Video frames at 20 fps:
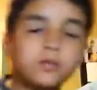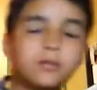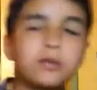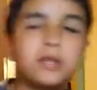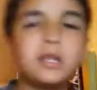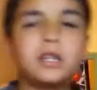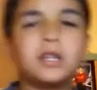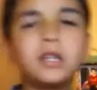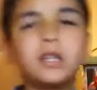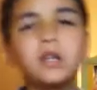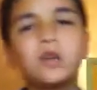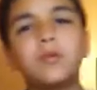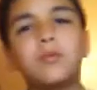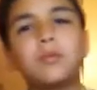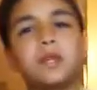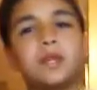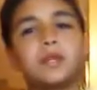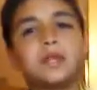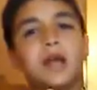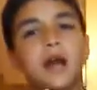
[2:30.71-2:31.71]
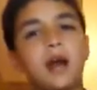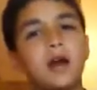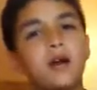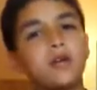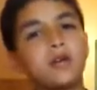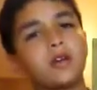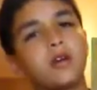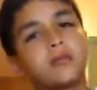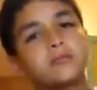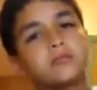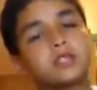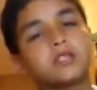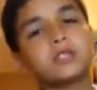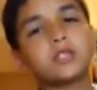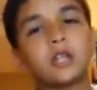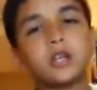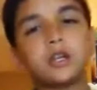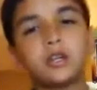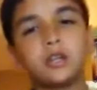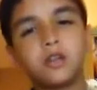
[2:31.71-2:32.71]
to be a little bit down. I'm just
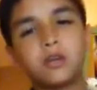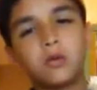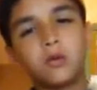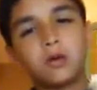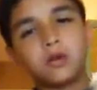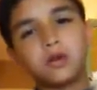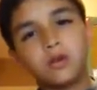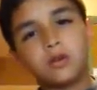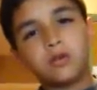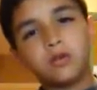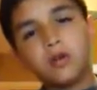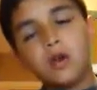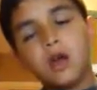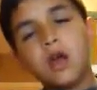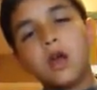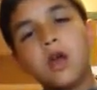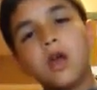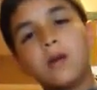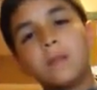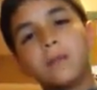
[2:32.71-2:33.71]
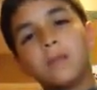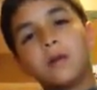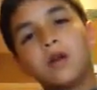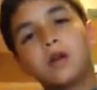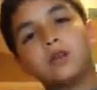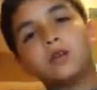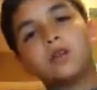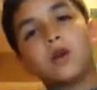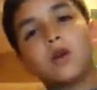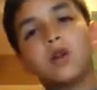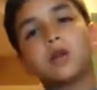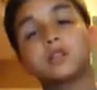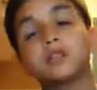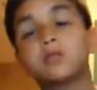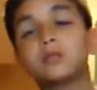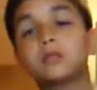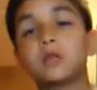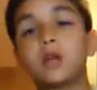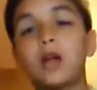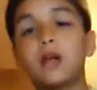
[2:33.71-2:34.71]
letting you all know. But don't
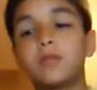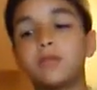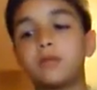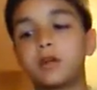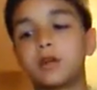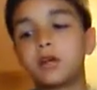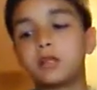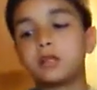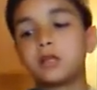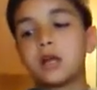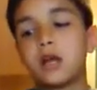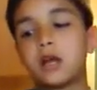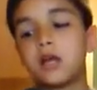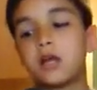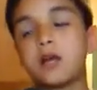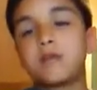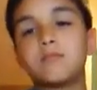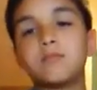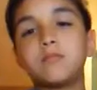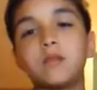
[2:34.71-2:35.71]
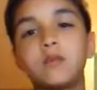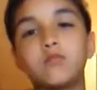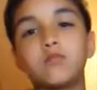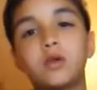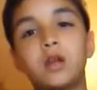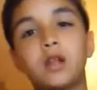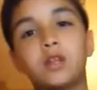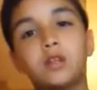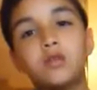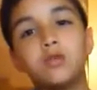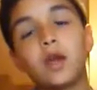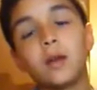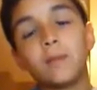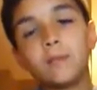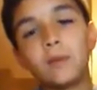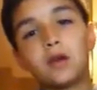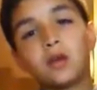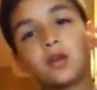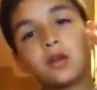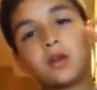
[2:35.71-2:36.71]
unsubscribe because I am. And when I do get
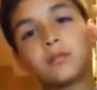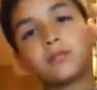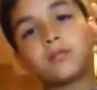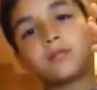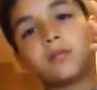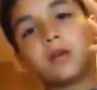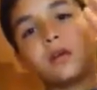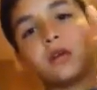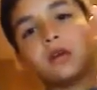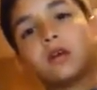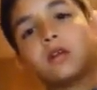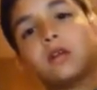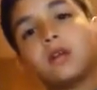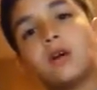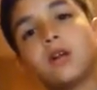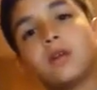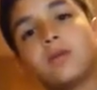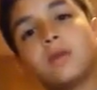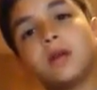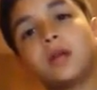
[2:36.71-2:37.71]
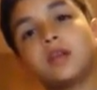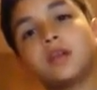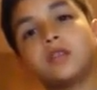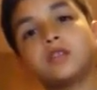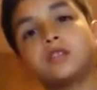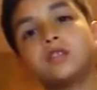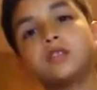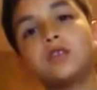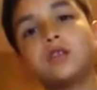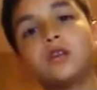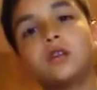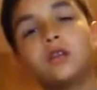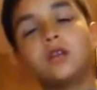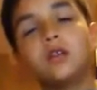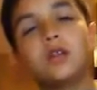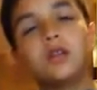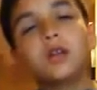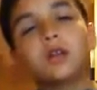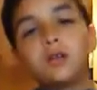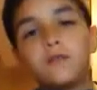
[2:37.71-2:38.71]
better, I'm going to make a lot of bangers,
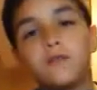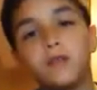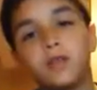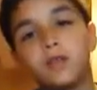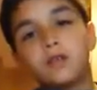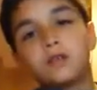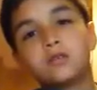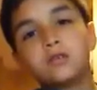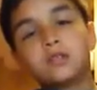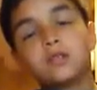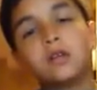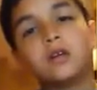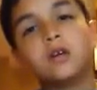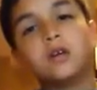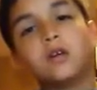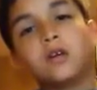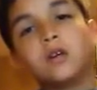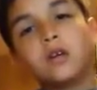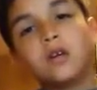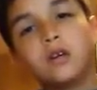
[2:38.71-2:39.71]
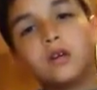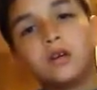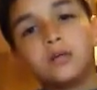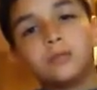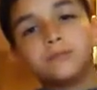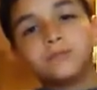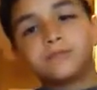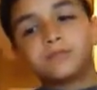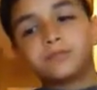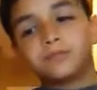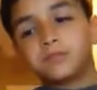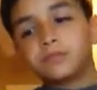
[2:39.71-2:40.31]
like videos. Um,